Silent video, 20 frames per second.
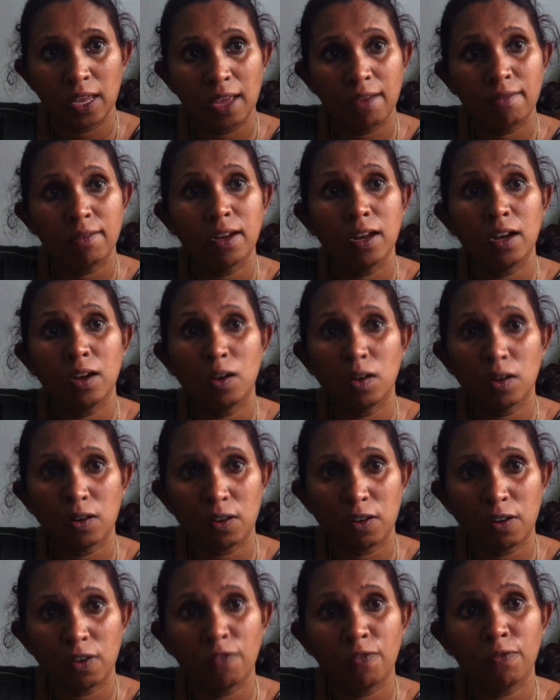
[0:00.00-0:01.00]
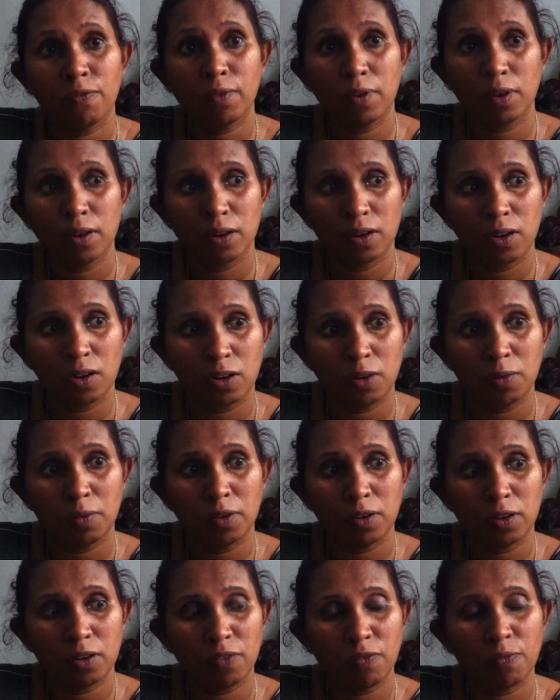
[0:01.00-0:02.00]
We have done lot
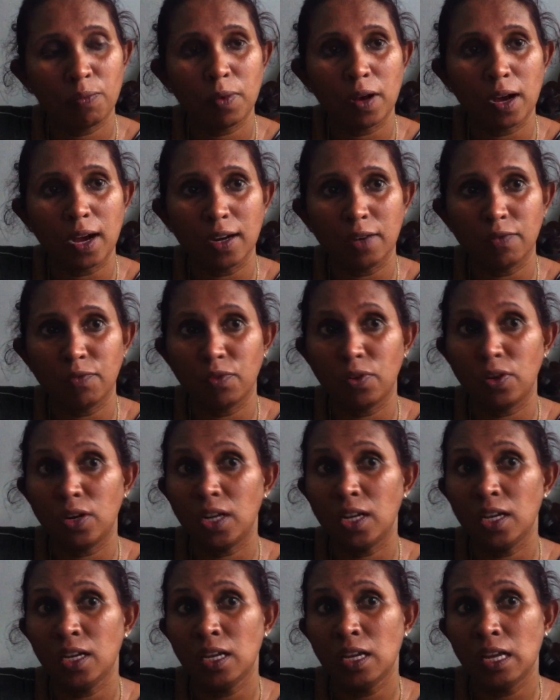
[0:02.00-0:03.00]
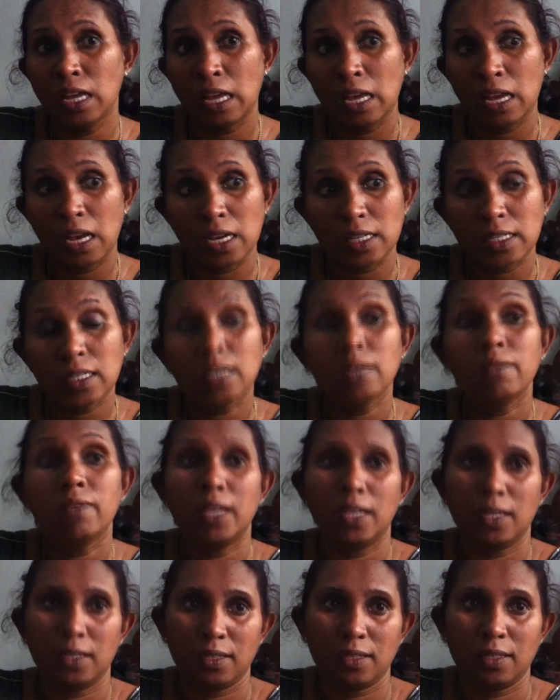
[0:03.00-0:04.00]
of part for a
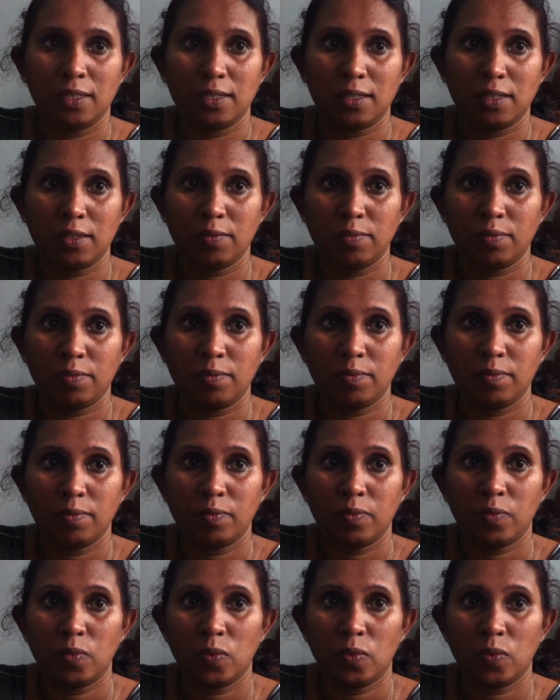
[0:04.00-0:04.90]
surveillance system.